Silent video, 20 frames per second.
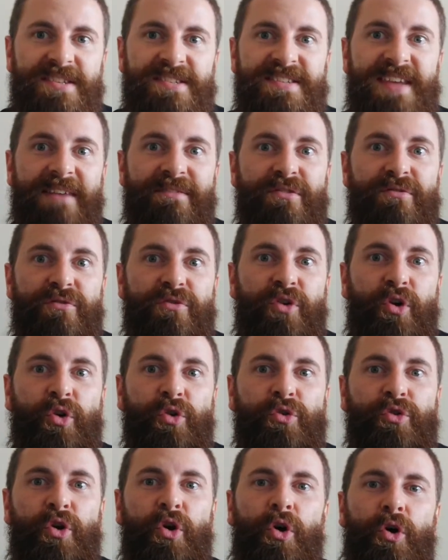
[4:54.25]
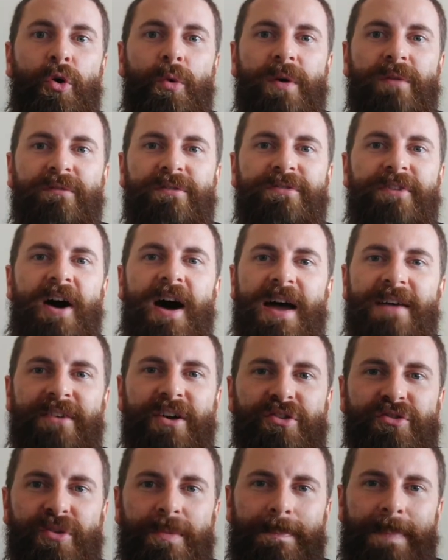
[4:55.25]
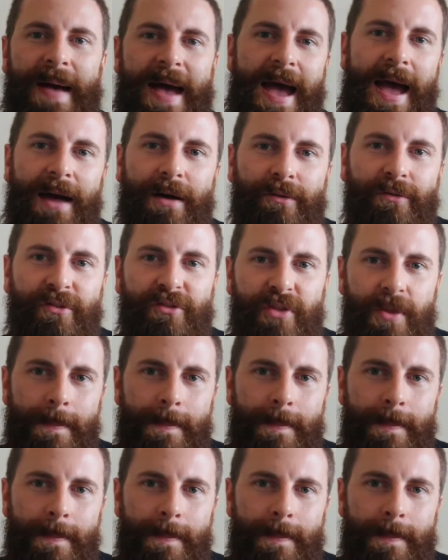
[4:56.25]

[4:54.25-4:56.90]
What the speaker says: 7 foot tall and 500 pounds,